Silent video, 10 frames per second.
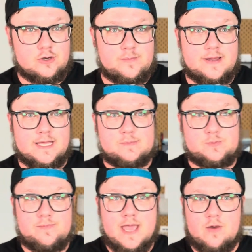My name is
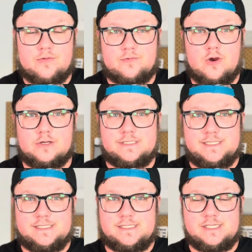Matt with
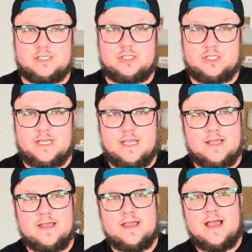RTCG.
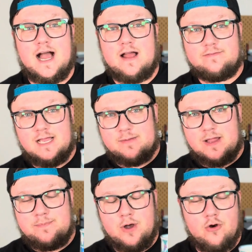I've got
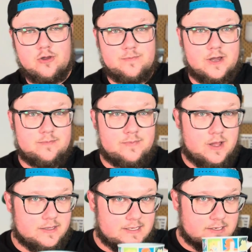my Pokemon
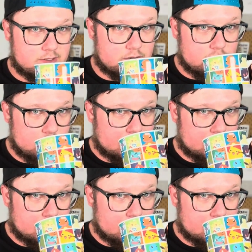mug here.